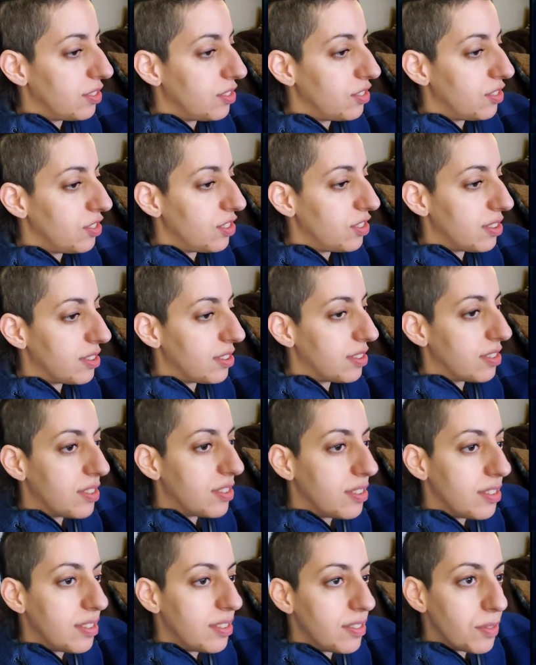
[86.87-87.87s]
just
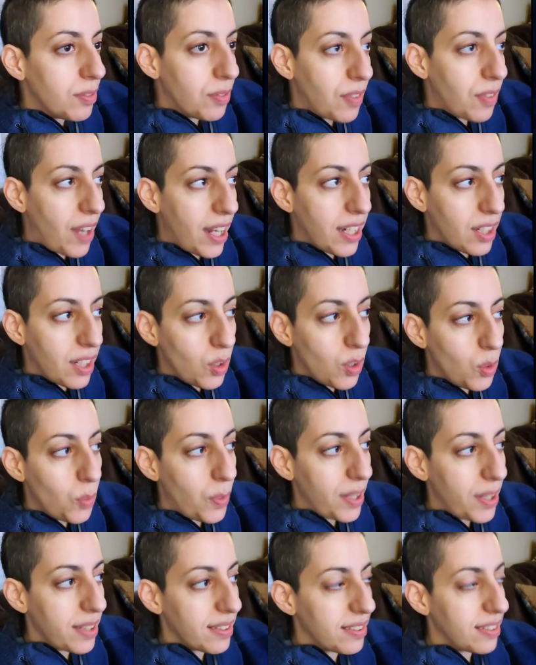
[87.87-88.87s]
finding new
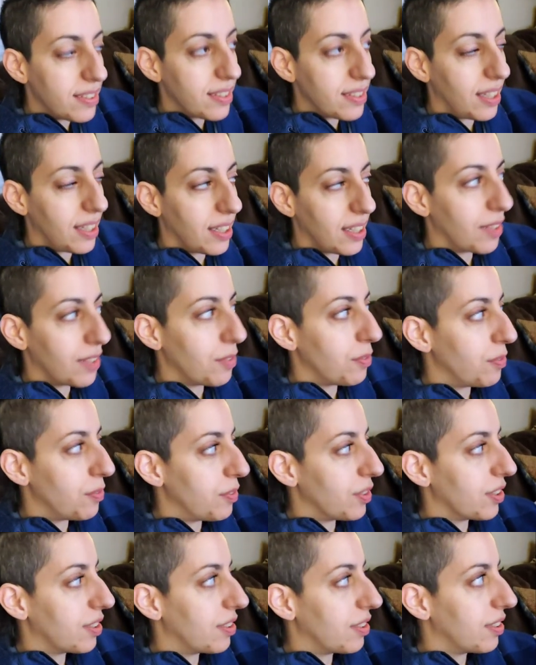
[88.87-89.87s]
ways to like
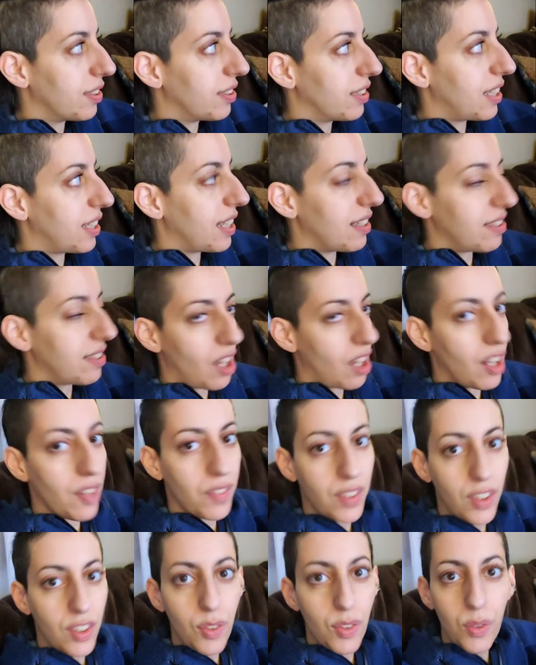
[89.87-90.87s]
get
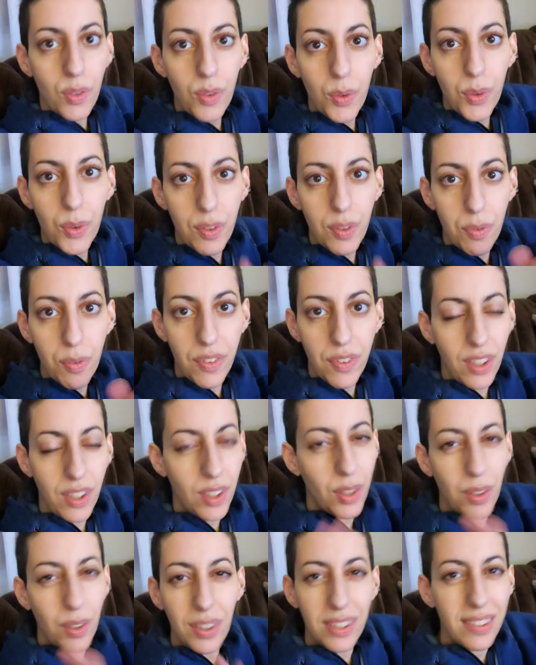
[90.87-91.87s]
Donovan to do different, you
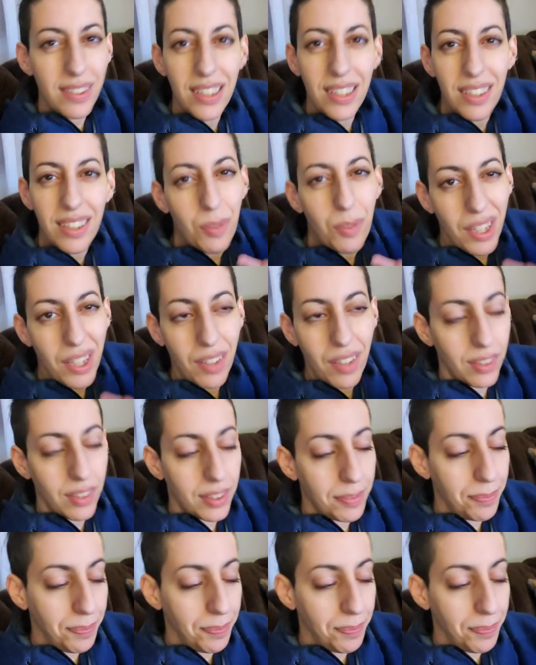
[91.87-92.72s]
know, it's like whatever.